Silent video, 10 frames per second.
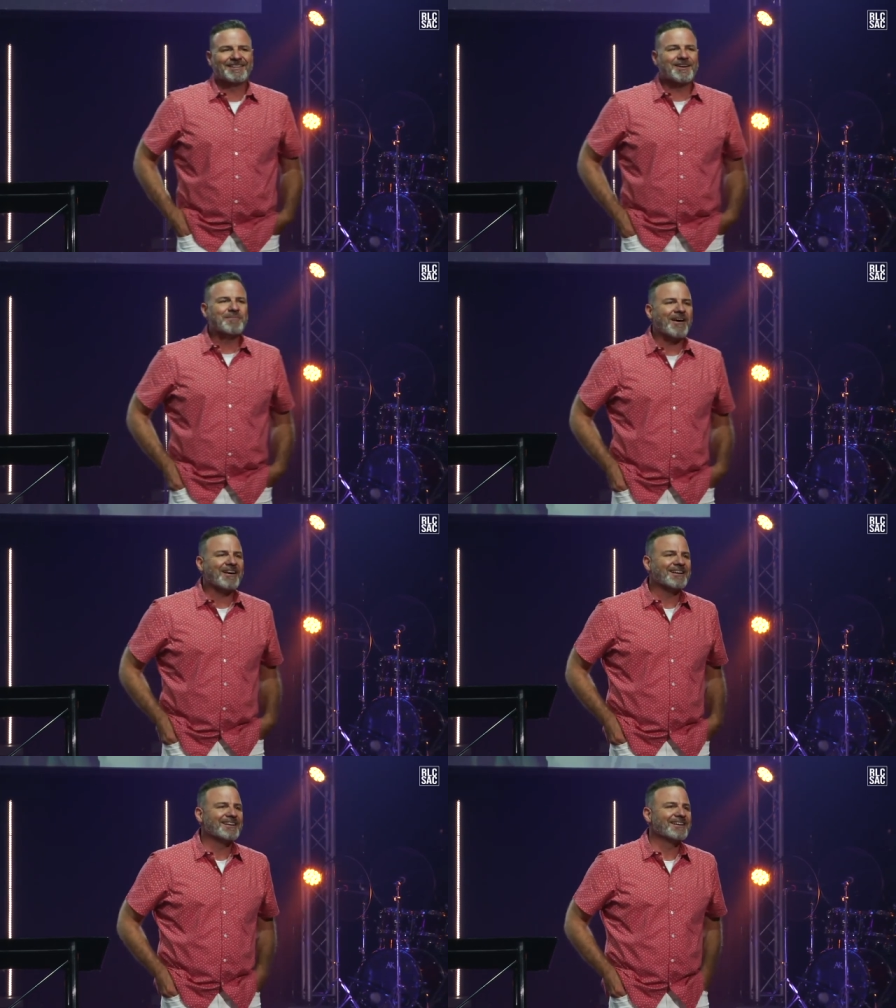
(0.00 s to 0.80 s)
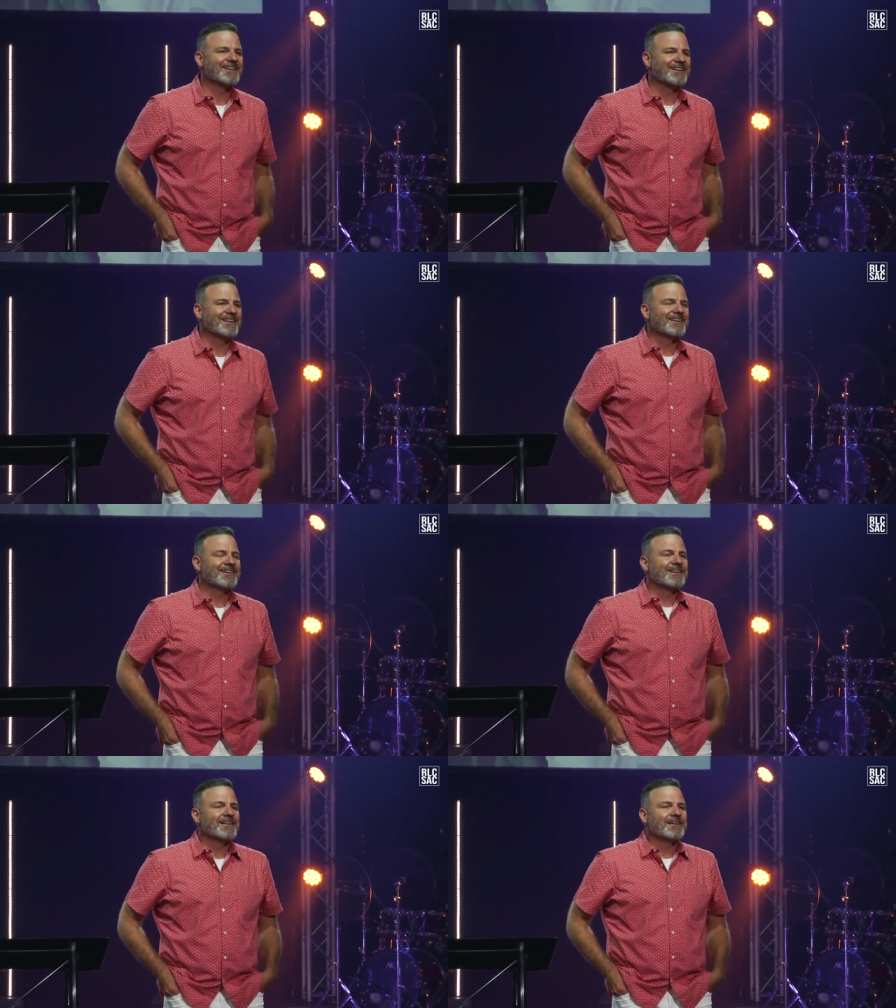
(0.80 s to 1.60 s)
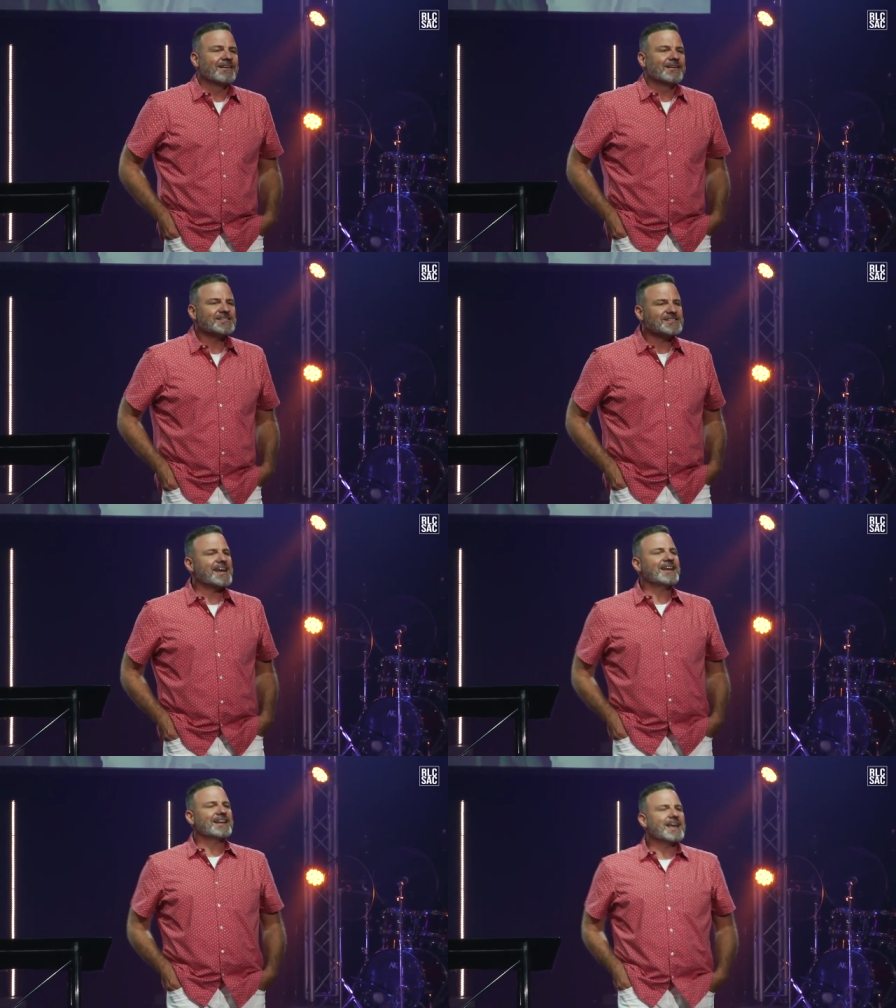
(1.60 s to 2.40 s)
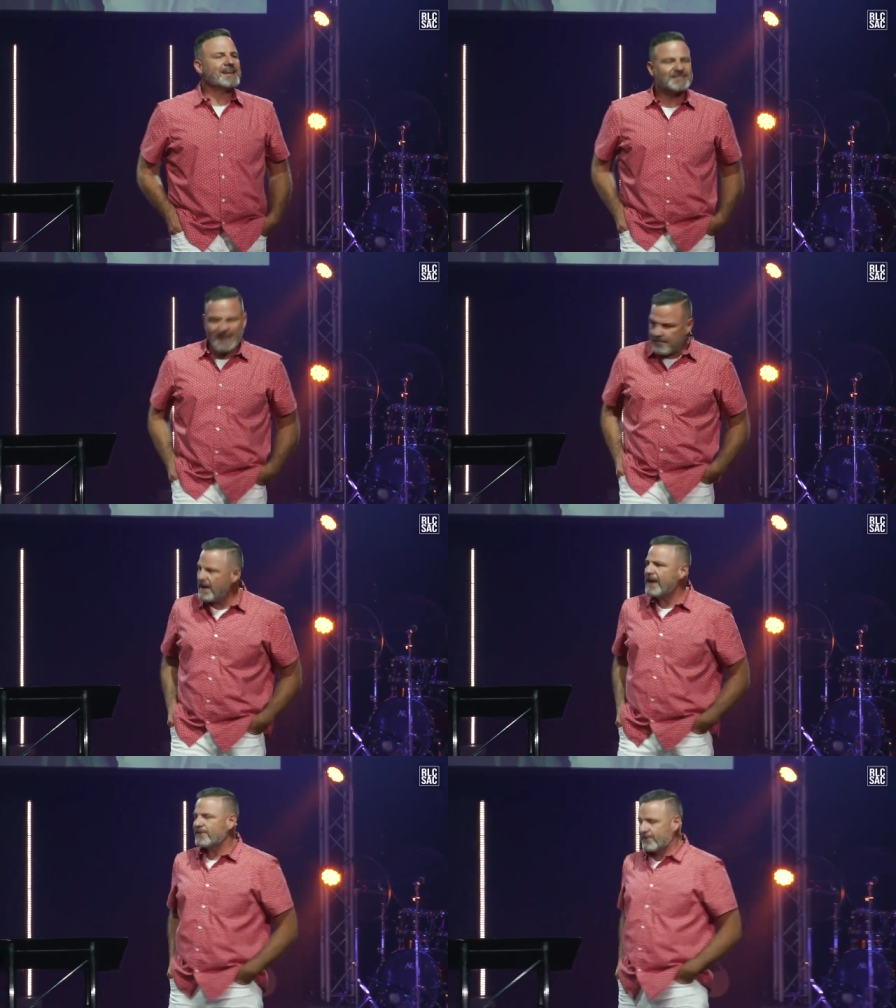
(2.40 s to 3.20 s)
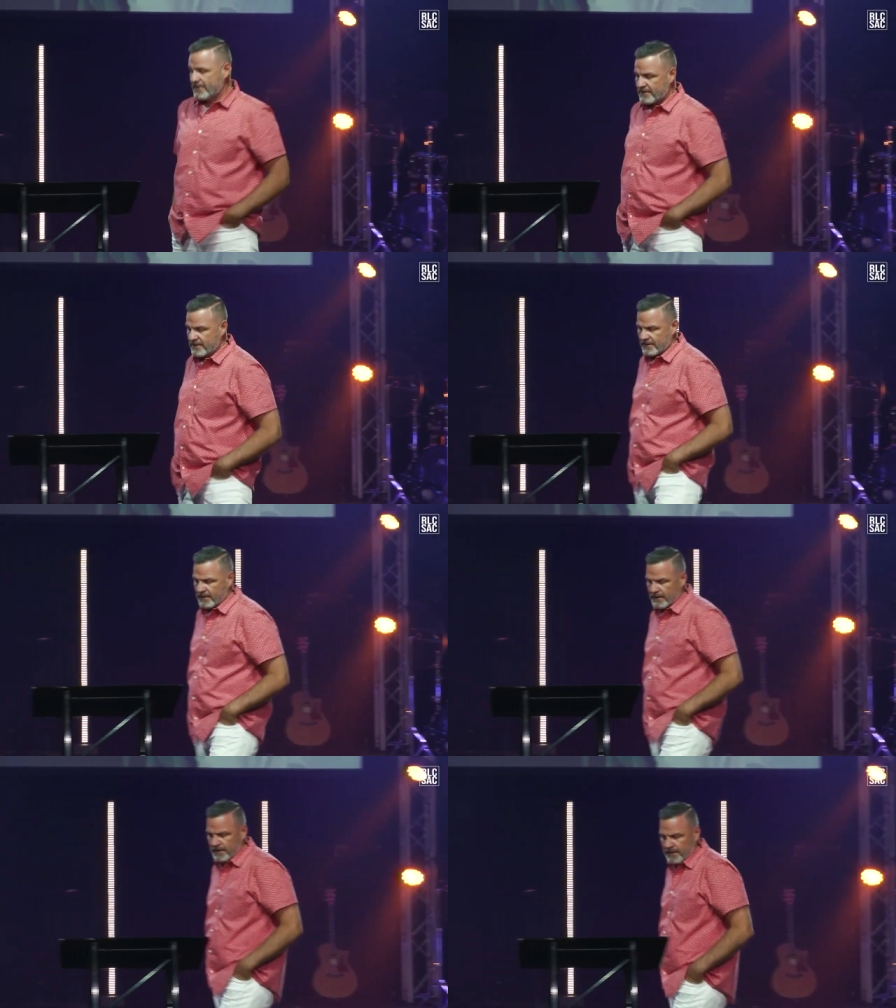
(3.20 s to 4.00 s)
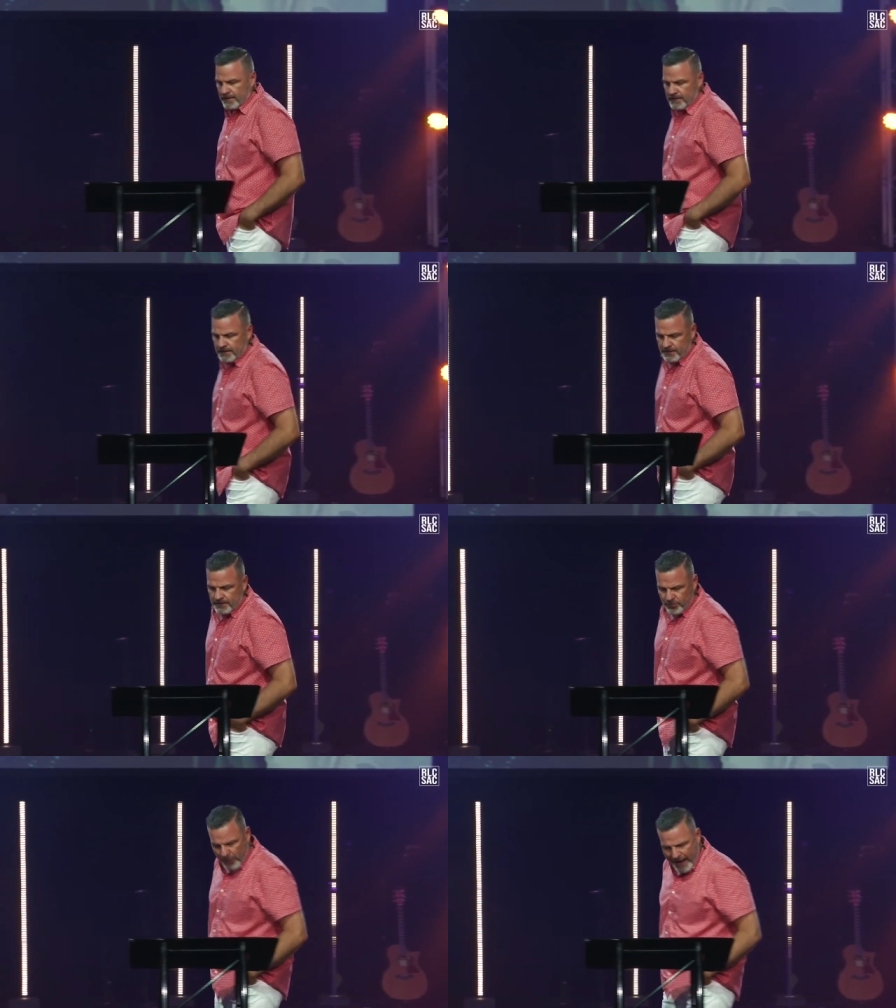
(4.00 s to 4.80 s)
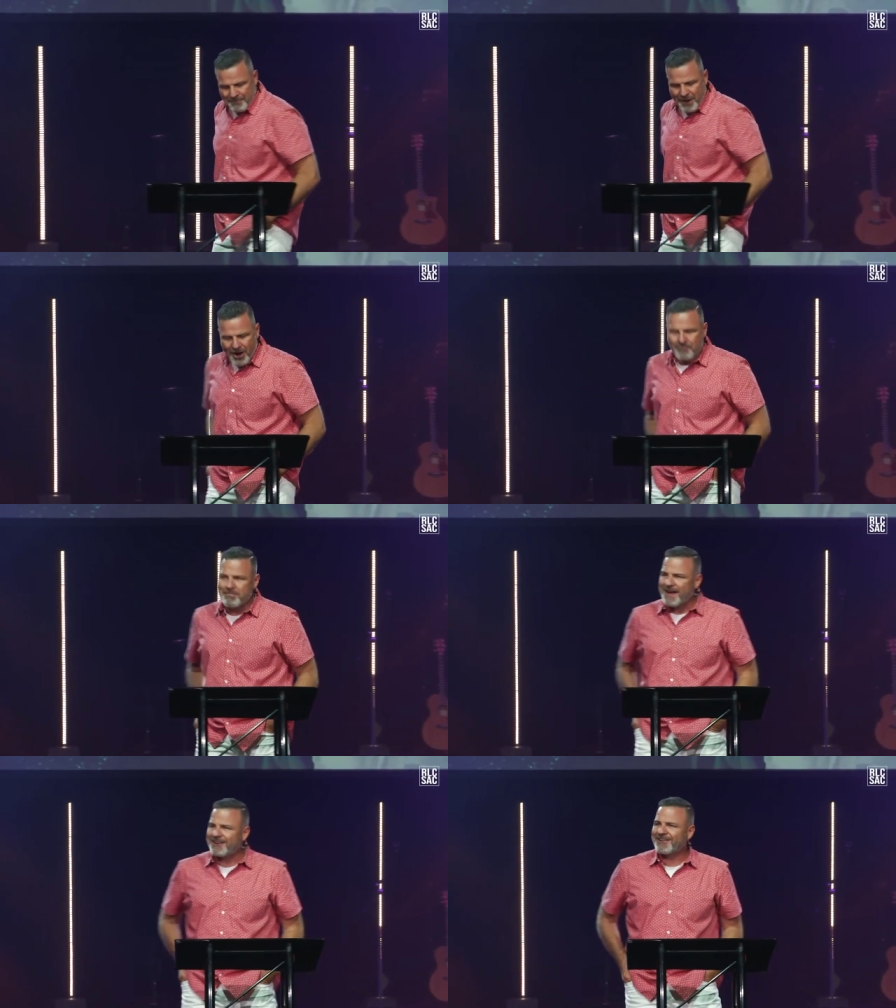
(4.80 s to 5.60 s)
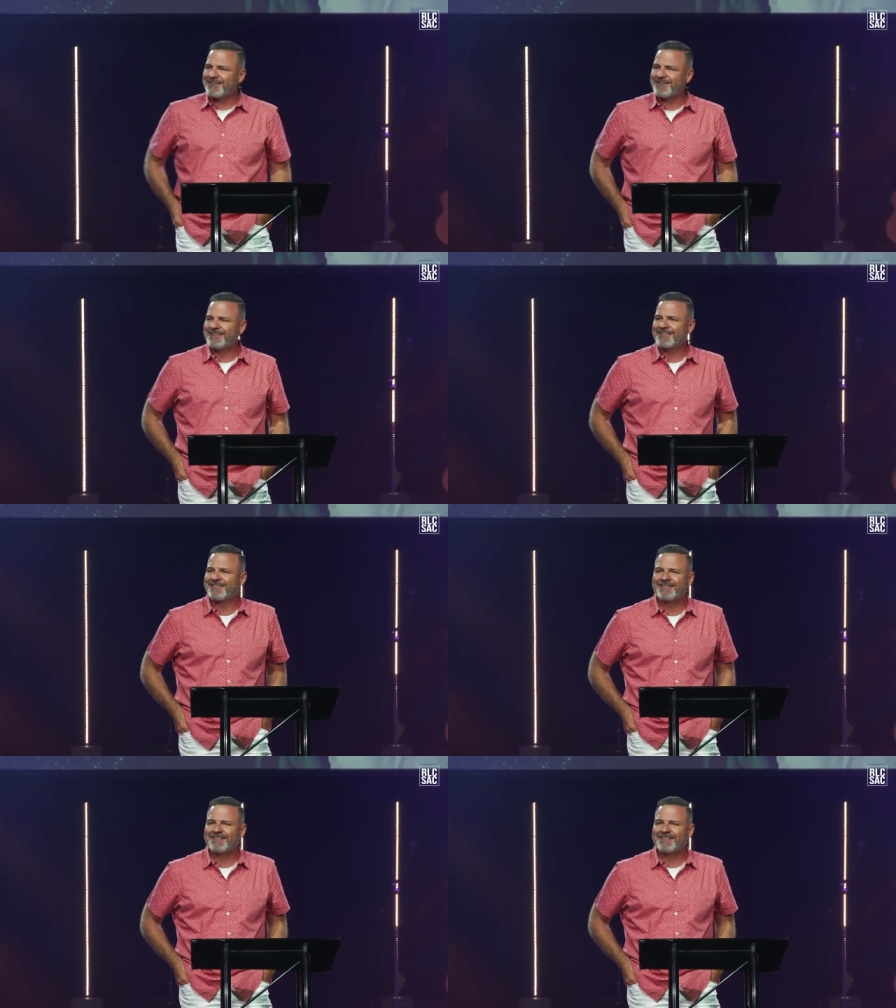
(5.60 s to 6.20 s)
Come on. Just say it again. Say better. Grandma, better.